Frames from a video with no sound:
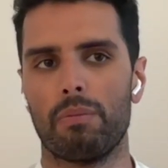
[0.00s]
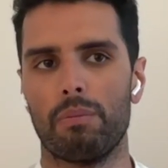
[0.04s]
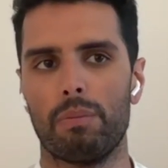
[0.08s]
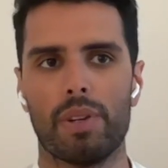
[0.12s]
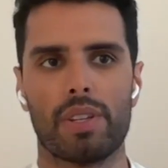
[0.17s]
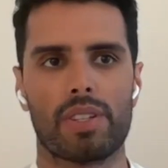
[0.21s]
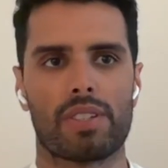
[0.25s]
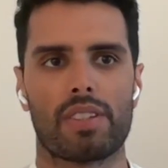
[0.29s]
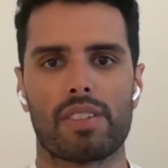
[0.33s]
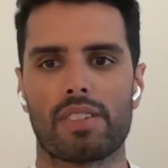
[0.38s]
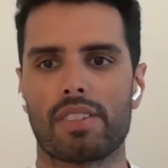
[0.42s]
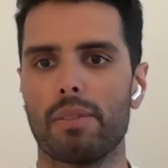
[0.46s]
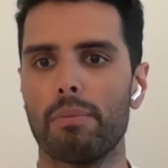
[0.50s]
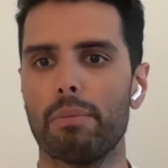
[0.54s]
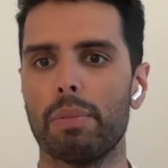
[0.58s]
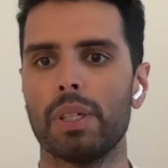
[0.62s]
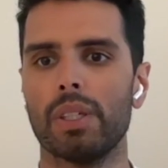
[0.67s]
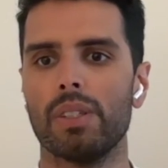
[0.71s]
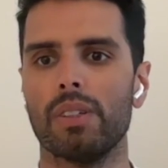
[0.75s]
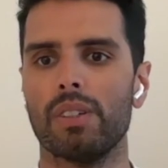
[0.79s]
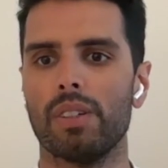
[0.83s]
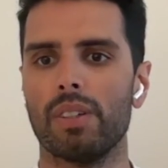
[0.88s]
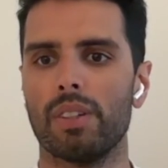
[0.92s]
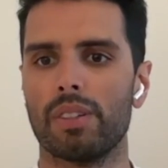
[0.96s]
business to
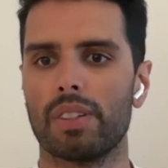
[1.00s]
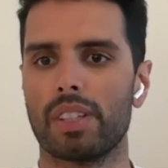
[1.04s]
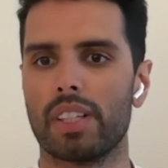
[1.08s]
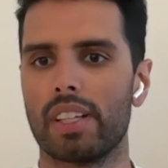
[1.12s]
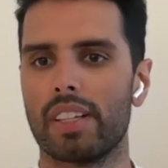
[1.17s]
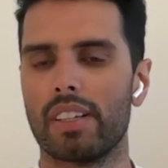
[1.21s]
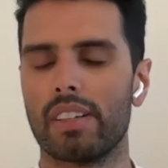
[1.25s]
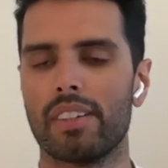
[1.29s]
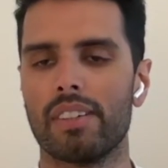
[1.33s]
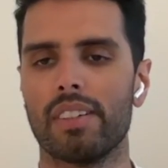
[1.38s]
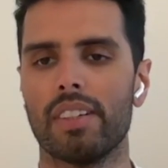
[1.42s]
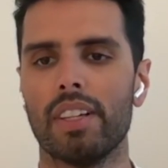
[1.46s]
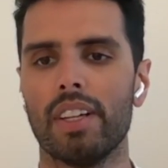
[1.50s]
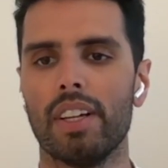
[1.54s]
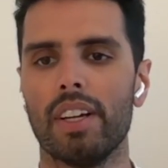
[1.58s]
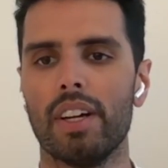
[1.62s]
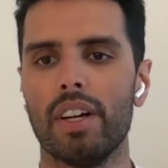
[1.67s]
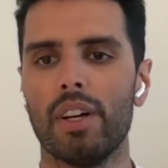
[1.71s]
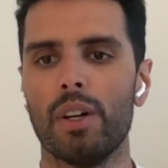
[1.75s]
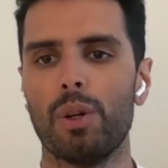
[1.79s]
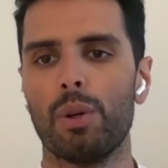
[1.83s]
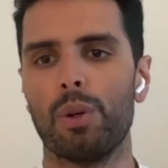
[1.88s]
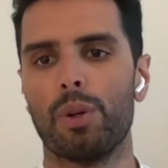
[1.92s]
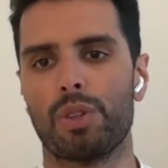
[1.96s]
build and
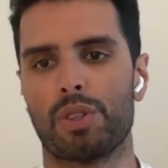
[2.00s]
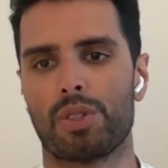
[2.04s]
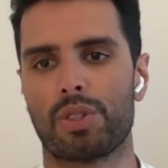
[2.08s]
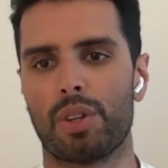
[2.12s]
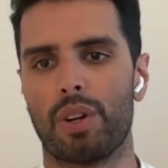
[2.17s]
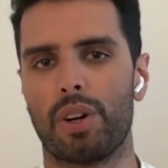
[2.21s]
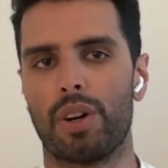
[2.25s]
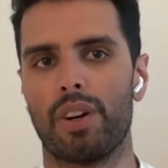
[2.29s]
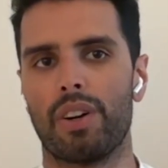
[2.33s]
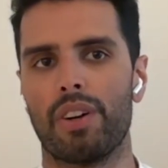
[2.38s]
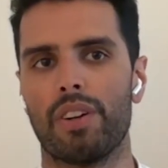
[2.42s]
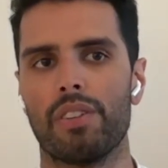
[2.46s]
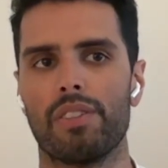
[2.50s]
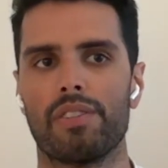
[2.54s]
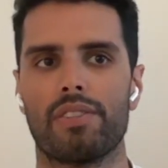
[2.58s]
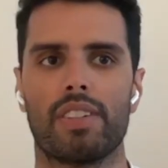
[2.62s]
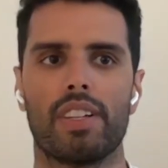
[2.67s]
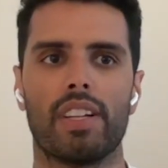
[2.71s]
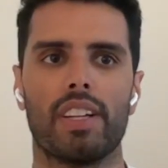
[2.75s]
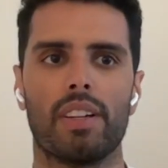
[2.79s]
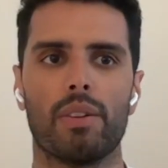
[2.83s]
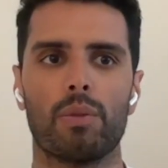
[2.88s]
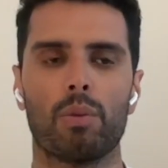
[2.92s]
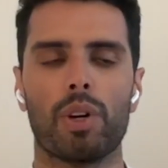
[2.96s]
who to serve
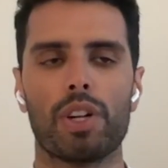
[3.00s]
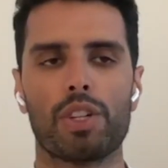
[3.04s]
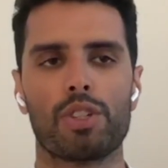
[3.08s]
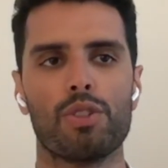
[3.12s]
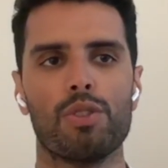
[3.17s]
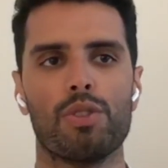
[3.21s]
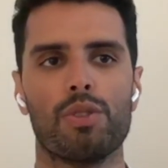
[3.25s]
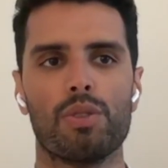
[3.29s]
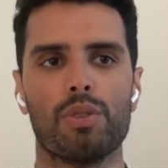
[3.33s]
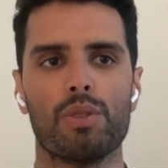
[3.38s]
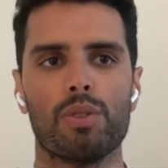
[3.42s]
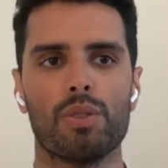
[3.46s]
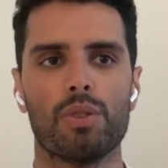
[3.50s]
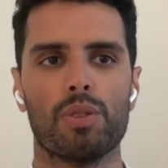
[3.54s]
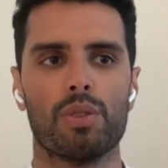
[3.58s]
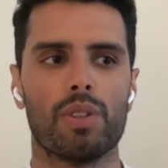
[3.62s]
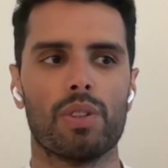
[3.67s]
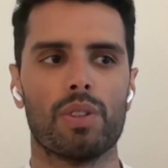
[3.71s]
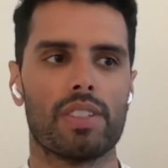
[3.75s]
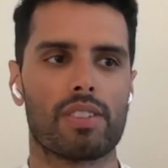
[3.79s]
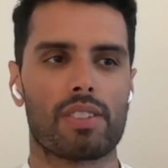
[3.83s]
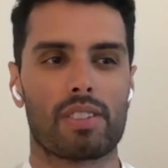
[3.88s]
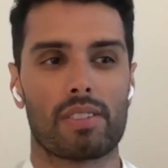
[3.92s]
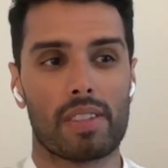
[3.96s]
and what to do,
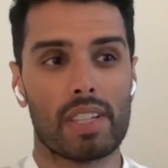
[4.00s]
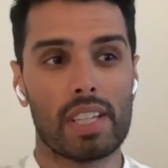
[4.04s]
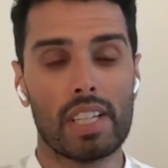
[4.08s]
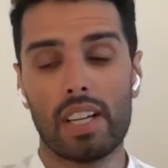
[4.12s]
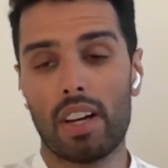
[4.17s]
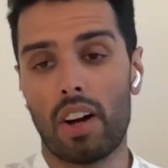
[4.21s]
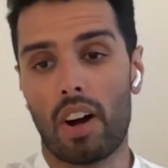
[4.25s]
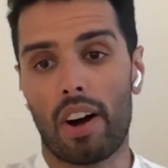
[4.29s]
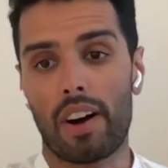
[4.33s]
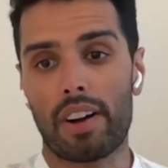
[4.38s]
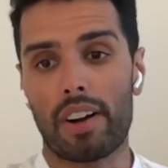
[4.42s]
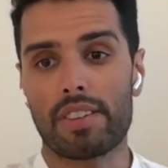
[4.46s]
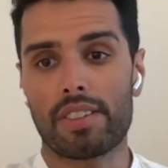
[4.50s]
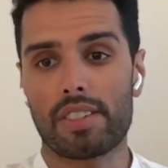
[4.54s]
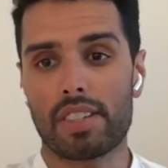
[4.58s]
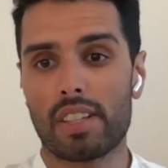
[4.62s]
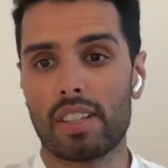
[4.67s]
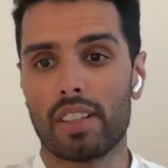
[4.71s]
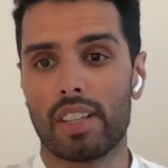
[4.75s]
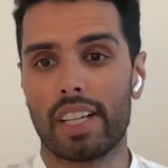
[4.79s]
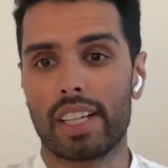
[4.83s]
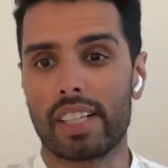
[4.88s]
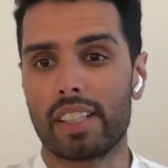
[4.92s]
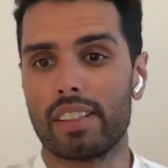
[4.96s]
it's
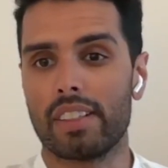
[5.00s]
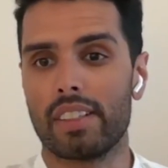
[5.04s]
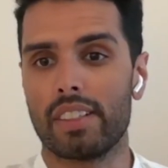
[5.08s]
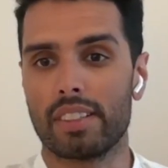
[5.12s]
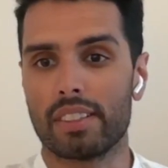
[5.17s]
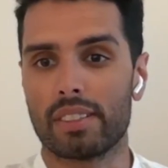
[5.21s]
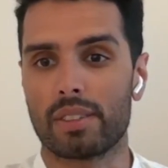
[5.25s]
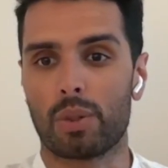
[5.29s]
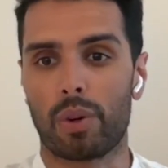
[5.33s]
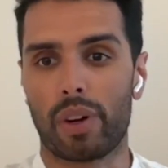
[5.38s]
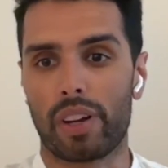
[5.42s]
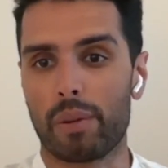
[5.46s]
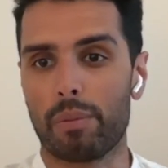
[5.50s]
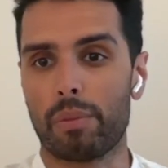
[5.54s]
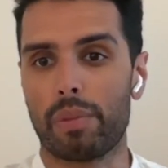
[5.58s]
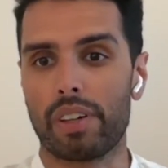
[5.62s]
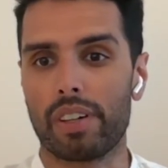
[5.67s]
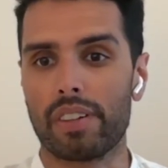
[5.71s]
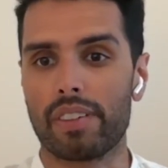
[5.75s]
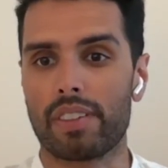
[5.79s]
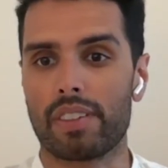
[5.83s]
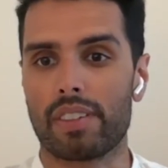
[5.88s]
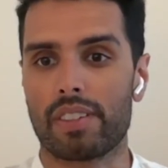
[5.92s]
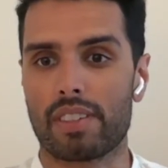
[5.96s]
honestly likely quite a bit
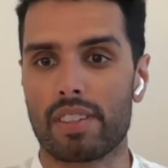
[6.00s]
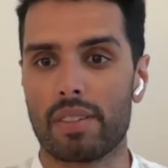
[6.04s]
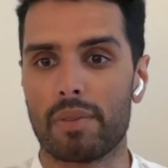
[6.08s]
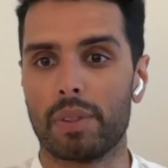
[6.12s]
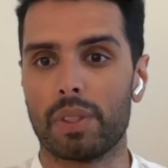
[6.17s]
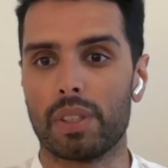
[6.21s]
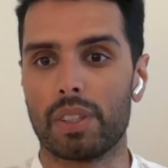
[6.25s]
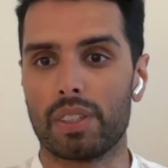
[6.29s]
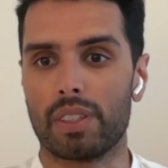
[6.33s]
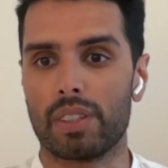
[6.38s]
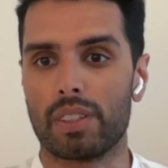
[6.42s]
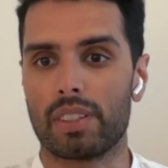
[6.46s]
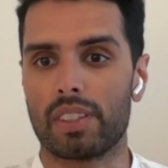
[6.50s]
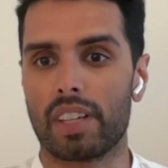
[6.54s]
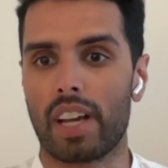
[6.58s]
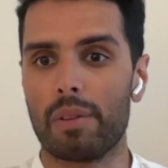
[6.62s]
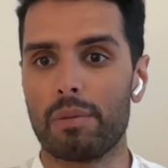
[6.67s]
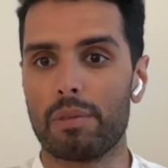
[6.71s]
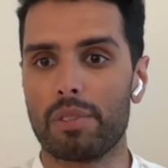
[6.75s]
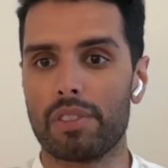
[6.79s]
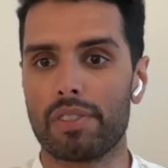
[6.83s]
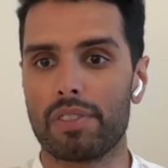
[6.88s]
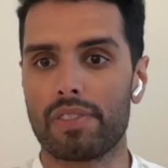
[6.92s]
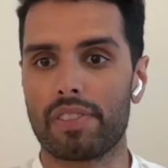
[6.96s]
of the similar
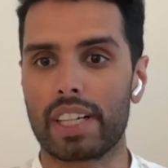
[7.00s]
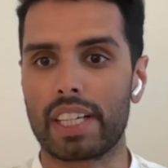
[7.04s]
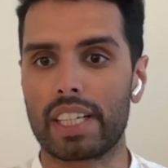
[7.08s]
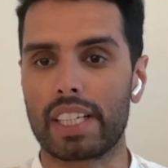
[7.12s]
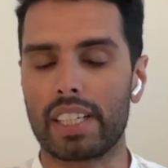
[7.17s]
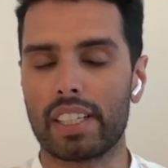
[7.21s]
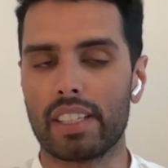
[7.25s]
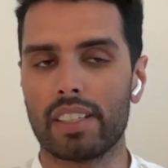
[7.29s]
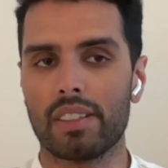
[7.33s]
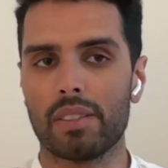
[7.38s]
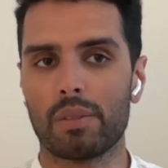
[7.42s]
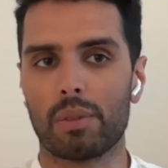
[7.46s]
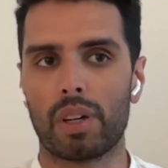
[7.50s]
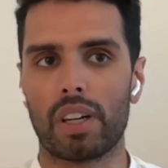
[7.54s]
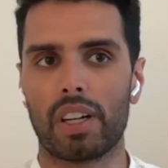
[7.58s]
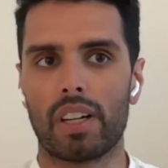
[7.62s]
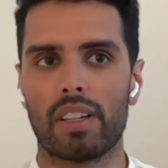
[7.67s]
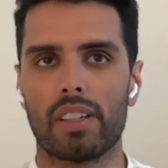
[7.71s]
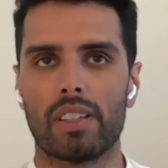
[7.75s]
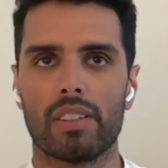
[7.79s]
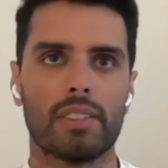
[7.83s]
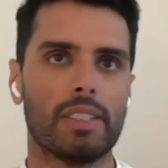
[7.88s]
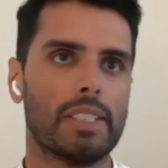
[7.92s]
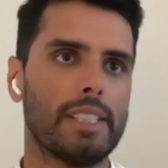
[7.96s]
type of thinking
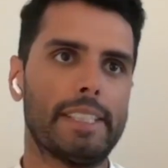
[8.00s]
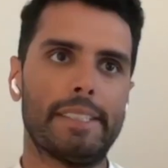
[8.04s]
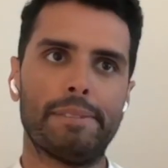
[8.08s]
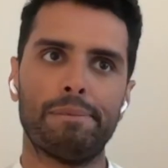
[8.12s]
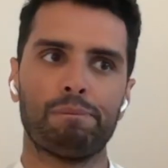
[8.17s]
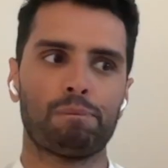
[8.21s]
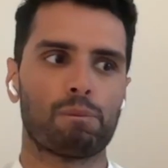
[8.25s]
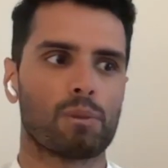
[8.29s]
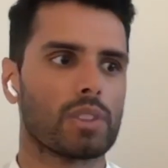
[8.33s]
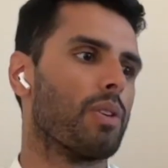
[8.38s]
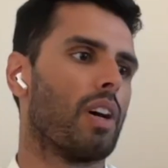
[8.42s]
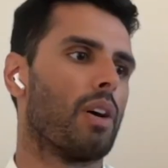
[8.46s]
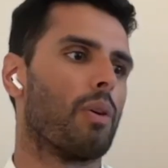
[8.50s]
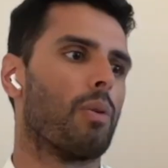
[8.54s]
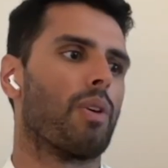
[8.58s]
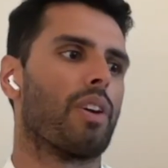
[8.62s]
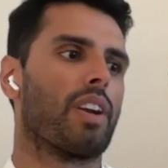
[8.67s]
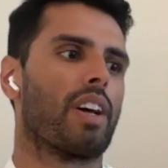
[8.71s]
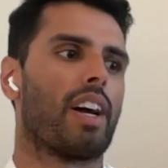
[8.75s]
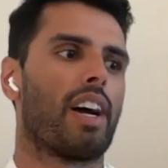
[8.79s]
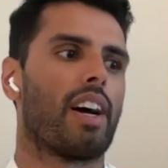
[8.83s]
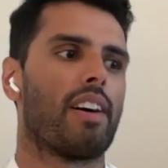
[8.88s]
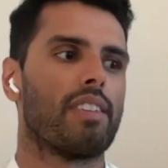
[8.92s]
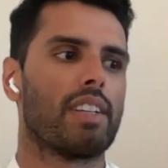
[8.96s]
where I want
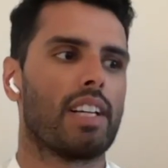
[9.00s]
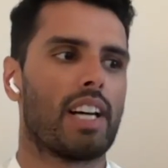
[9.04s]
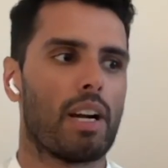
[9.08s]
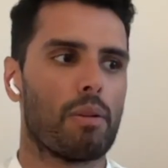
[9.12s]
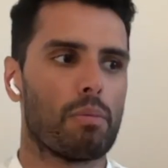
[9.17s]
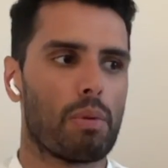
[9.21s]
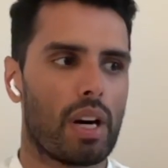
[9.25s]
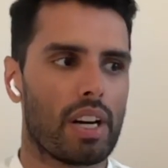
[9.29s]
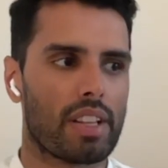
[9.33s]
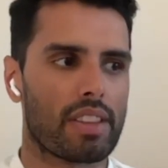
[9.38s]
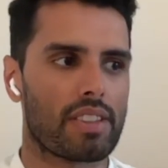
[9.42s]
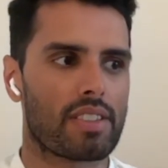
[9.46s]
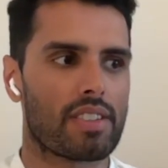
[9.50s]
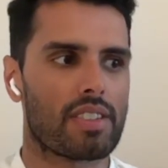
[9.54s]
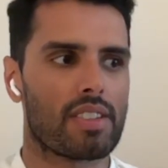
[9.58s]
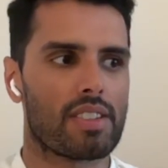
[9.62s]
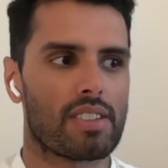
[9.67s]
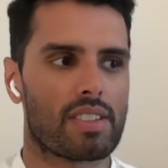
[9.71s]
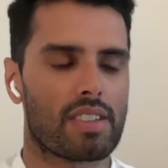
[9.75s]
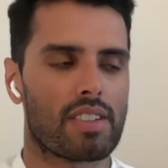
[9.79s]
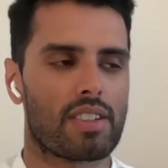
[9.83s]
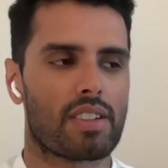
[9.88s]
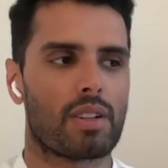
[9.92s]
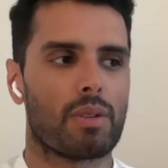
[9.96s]
to have a
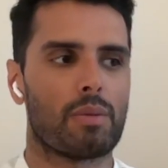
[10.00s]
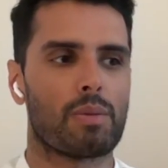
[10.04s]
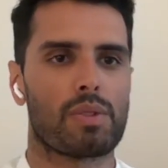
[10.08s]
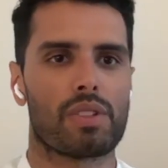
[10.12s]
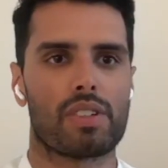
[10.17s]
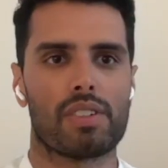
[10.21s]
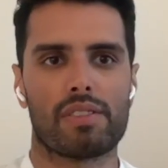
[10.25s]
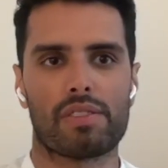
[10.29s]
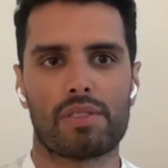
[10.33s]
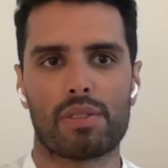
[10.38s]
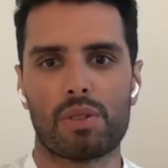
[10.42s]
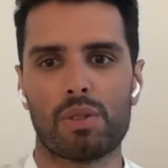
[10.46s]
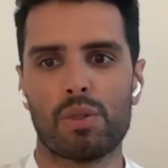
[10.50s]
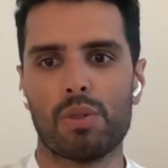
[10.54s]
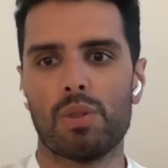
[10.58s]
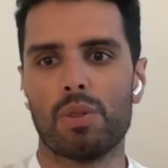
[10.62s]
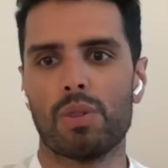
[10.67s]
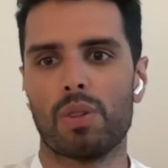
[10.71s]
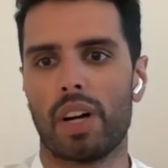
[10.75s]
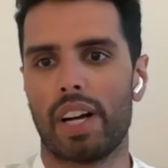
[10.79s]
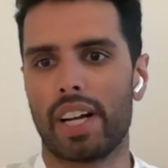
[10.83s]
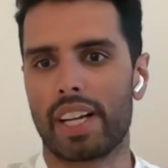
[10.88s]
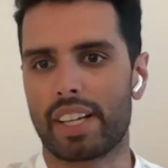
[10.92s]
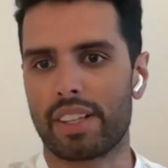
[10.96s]
hypothesis in terms of
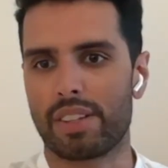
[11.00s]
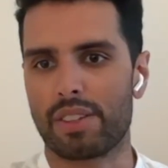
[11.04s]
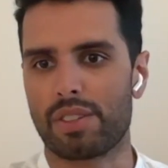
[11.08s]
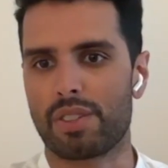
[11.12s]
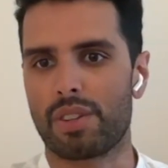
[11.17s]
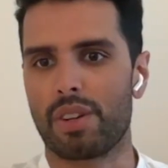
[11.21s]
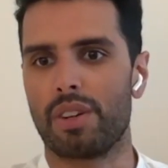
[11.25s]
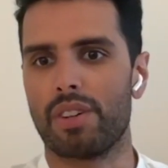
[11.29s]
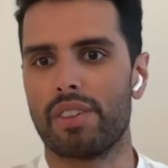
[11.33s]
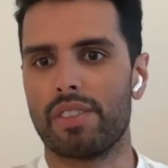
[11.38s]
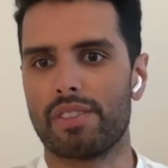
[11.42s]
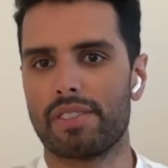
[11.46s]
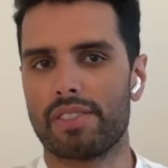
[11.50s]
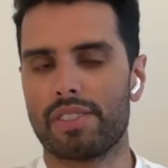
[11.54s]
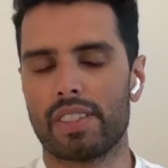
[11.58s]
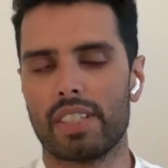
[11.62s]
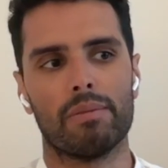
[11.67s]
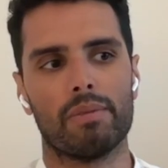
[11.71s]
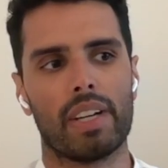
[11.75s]
who I can serve.